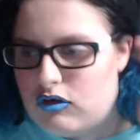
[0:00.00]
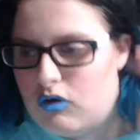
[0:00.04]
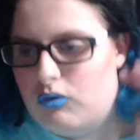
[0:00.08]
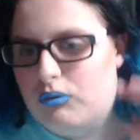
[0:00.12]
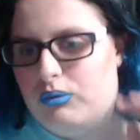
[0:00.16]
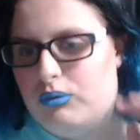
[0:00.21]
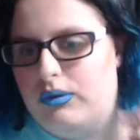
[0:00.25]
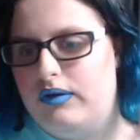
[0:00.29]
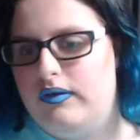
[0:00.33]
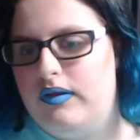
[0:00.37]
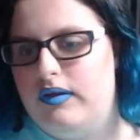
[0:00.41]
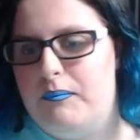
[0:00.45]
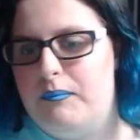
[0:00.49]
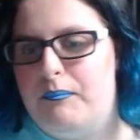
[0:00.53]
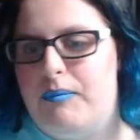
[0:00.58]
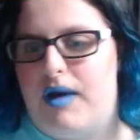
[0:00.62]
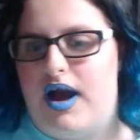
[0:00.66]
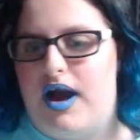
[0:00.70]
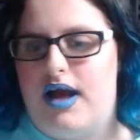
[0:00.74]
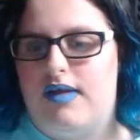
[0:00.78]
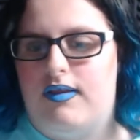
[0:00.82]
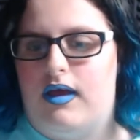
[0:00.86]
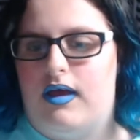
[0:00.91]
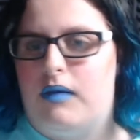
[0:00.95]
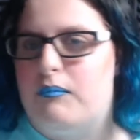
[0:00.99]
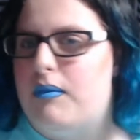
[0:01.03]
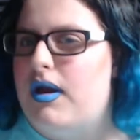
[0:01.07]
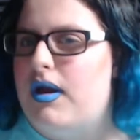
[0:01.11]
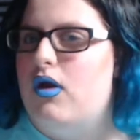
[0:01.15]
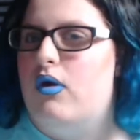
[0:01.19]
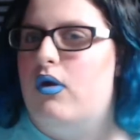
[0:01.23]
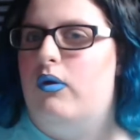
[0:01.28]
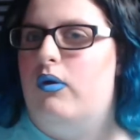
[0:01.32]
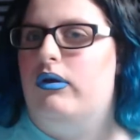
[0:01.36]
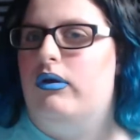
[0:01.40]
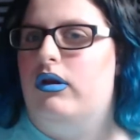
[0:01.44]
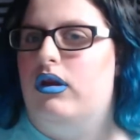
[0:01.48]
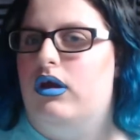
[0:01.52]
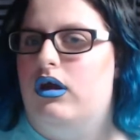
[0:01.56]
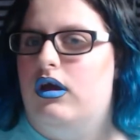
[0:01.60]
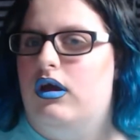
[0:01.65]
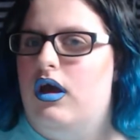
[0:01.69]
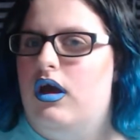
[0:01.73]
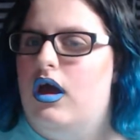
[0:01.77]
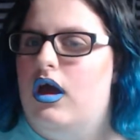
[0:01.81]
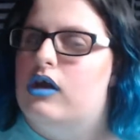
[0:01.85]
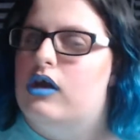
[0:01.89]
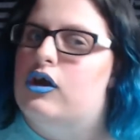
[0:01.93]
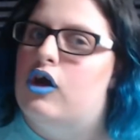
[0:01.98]
really buy, like, my own
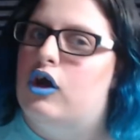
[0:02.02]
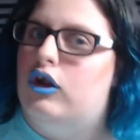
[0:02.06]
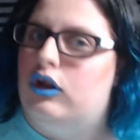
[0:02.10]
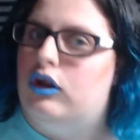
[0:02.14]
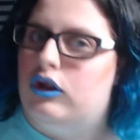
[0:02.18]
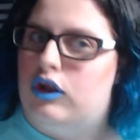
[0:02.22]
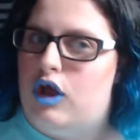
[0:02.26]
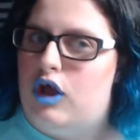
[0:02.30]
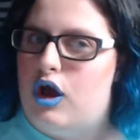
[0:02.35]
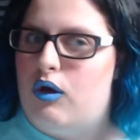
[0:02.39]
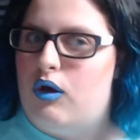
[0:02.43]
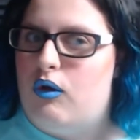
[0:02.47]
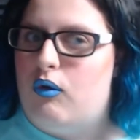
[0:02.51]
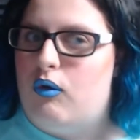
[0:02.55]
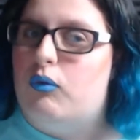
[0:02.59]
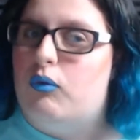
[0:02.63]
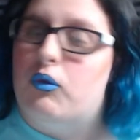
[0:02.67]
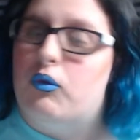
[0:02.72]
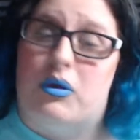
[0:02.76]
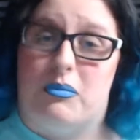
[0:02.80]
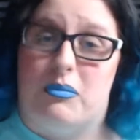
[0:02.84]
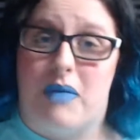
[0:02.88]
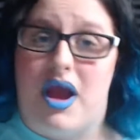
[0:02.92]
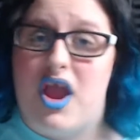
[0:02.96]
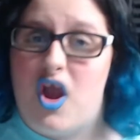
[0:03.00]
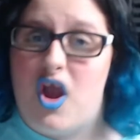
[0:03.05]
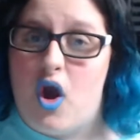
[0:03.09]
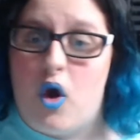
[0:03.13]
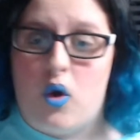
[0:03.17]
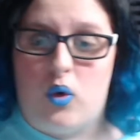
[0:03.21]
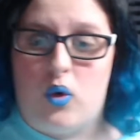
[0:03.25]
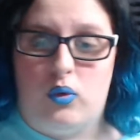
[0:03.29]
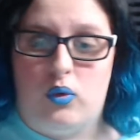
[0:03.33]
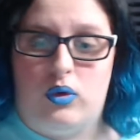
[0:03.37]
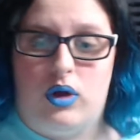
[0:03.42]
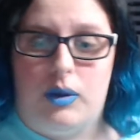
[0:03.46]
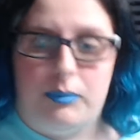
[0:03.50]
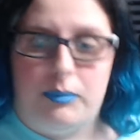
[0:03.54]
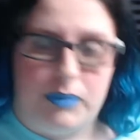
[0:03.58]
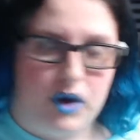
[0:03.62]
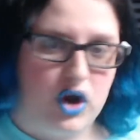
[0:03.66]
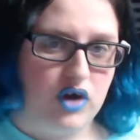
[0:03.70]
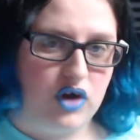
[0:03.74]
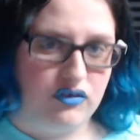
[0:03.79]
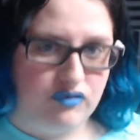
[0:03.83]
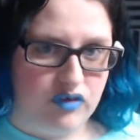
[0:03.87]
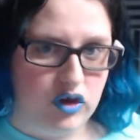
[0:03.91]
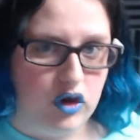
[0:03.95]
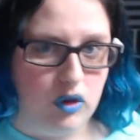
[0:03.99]
cologne or my own
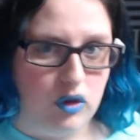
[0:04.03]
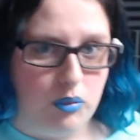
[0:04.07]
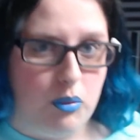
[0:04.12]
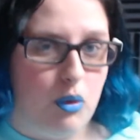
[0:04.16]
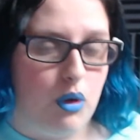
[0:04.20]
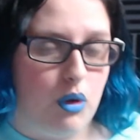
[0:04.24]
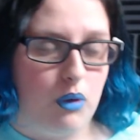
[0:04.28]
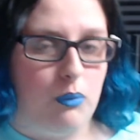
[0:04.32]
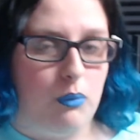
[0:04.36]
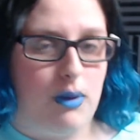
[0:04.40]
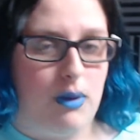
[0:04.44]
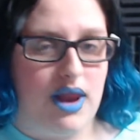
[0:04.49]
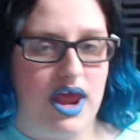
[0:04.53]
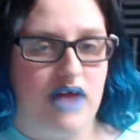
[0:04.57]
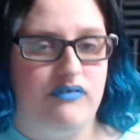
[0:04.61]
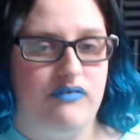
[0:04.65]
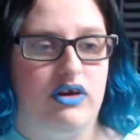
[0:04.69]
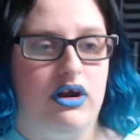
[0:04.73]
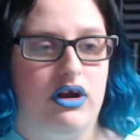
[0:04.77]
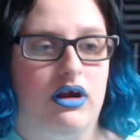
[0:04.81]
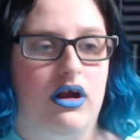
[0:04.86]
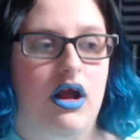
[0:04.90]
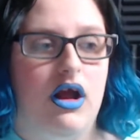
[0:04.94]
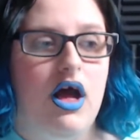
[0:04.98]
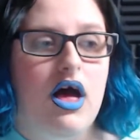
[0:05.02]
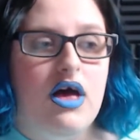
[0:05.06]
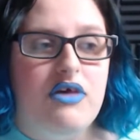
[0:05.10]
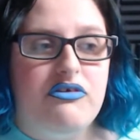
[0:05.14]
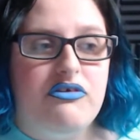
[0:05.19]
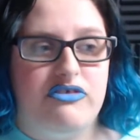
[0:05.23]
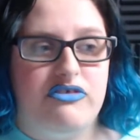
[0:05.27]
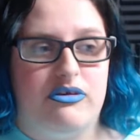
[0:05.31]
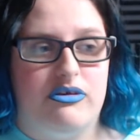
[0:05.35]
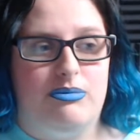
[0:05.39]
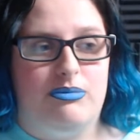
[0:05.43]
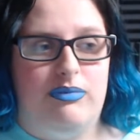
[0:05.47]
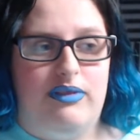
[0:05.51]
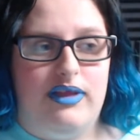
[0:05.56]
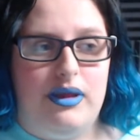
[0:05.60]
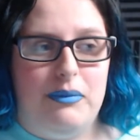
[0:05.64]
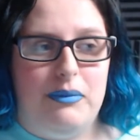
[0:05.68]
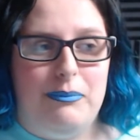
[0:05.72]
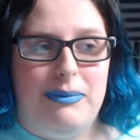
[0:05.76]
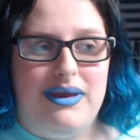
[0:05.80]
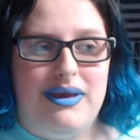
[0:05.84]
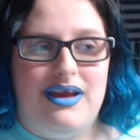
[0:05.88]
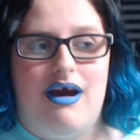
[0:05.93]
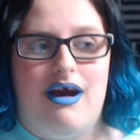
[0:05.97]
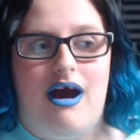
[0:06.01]
perfume or whatever, simply
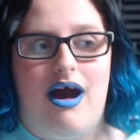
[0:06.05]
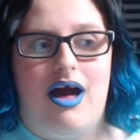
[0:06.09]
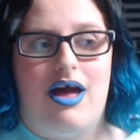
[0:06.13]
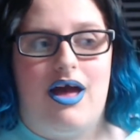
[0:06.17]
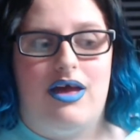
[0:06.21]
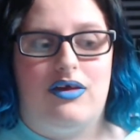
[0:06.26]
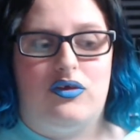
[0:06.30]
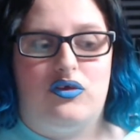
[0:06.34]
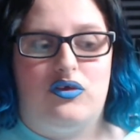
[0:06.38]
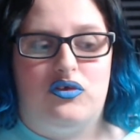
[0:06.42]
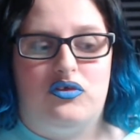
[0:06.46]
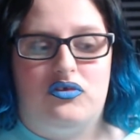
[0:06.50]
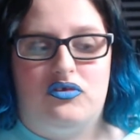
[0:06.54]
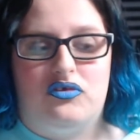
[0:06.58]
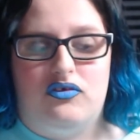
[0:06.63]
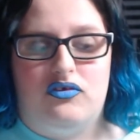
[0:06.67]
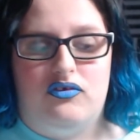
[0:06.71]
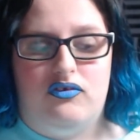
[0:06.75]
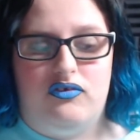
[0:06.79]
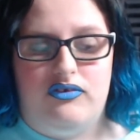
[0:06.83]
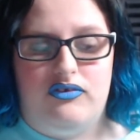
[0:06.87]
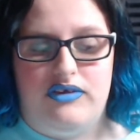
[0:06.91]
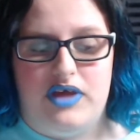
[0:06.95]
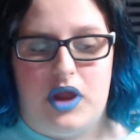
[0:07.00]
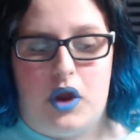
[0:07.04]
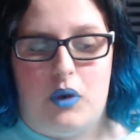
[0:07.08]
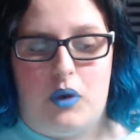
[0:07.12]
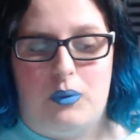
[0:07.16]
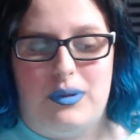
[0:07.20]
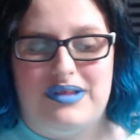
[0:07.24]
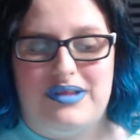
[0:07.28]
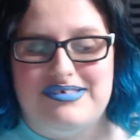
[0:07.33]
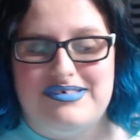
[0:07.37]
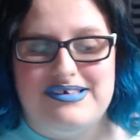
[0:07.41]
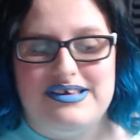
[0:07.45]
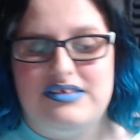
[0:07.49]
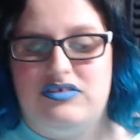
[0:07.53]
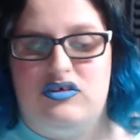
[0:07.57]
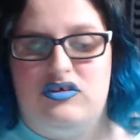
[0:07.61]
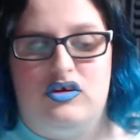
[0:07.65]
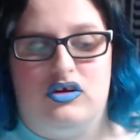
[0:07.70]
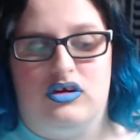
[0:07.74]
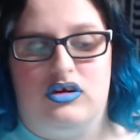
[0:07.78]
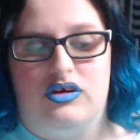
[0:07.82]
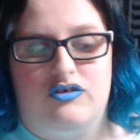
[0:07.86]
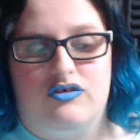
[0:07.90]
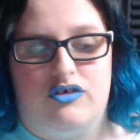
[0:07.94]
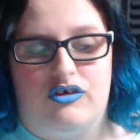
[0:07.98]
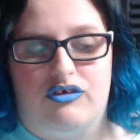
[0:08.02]
because, you know, it's easier
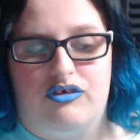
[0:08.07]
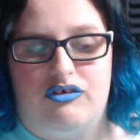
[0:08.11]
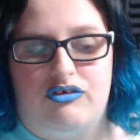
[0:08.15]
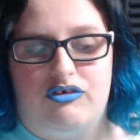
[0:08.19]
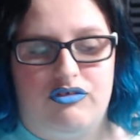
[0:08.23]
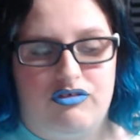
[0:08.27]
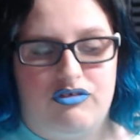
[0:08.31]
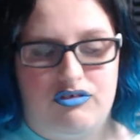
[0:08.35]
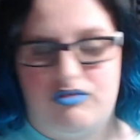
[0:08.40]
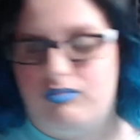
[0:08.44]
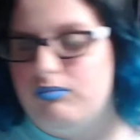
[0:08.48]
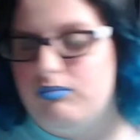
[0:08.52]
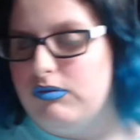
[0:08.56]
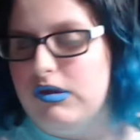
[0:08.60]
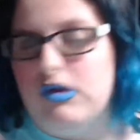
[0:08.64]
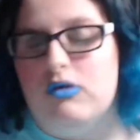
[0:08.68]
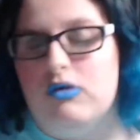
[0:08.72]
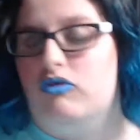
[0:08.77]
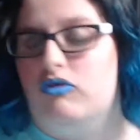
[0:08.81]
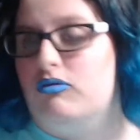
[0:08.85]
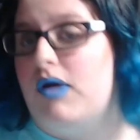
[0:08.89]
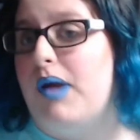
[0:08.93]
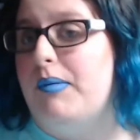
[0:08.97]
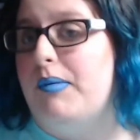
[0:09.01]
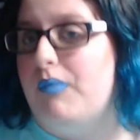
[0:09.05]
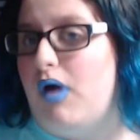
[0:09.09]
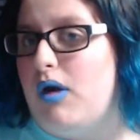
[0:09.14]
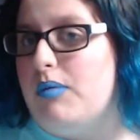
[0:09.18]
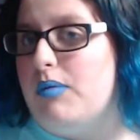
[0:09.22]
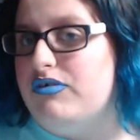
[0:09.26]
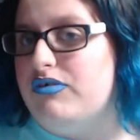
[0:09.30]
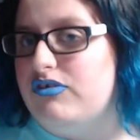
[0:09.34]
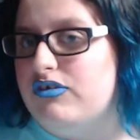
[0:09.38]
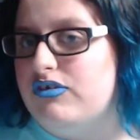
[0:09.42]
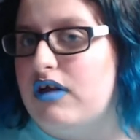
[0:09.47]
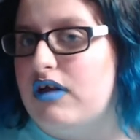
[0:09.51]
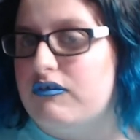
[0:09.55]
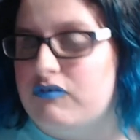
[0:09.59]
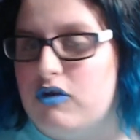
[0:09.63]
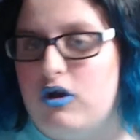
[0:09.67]
to just use my mom's stuff.